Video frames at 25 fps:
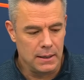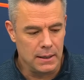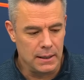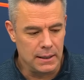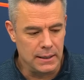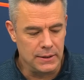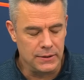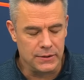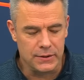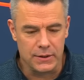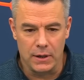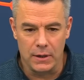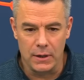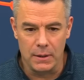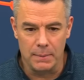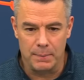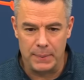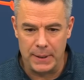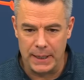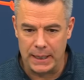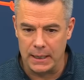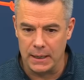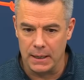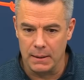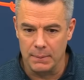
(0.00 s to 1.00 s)
he started
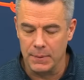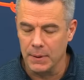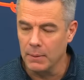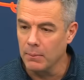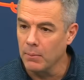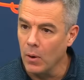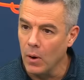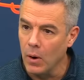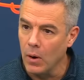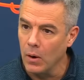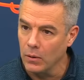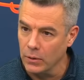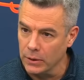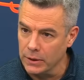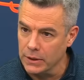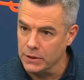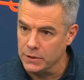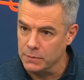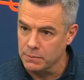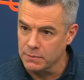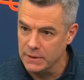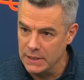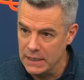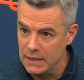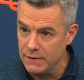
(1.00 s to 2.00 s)
picking up the ball and
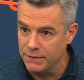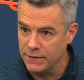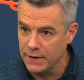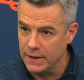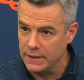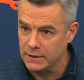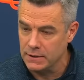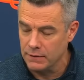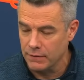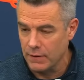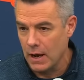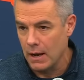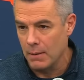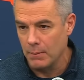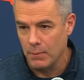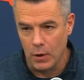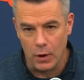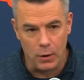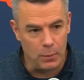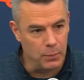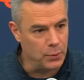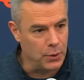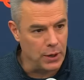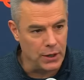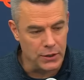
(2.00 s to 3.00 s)
his defensive
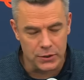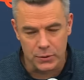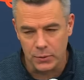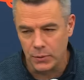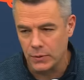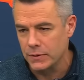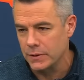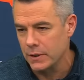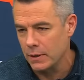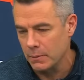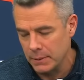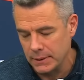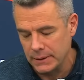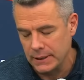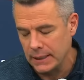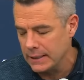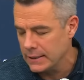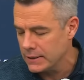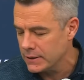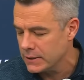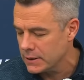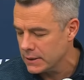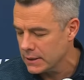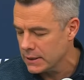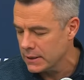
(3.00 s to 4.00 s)
on-ball pressure was there. But then
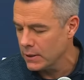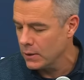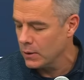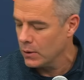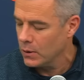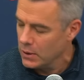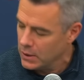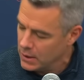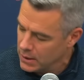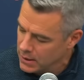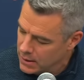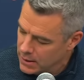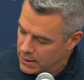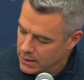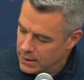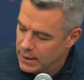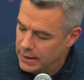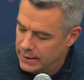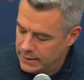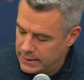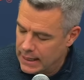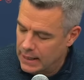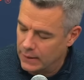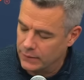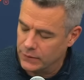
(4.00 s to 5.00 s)
he's you know
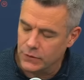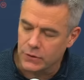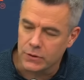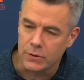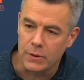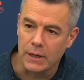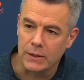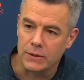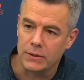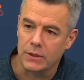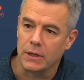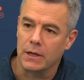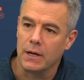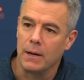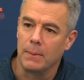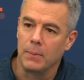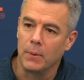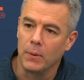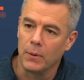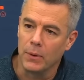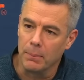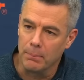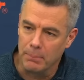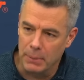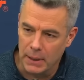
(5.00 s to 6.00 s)
down the stretch, a
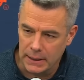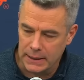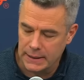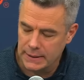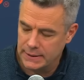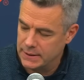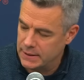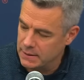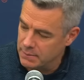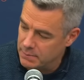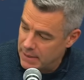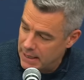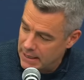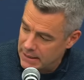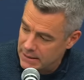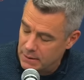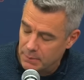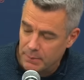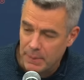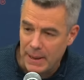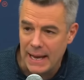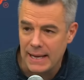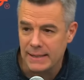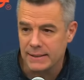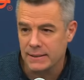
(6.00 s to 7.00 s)
couple of the buckets he made, the
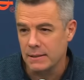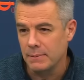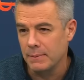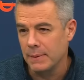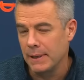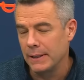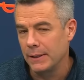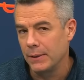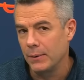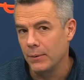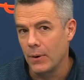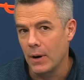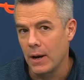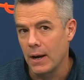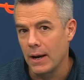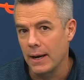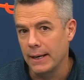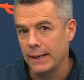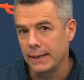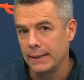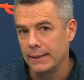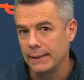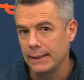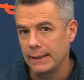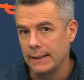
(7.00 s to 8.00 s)
pass he made to
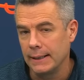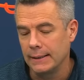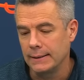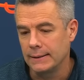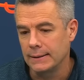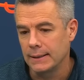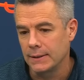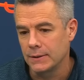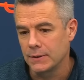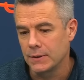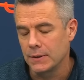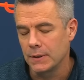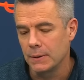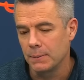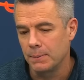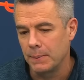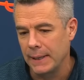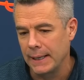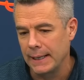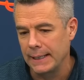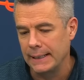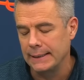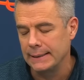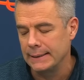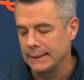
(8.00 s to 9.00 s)
Ryan, and touching the
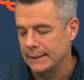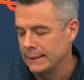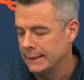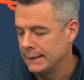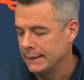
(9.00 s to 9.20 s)
paint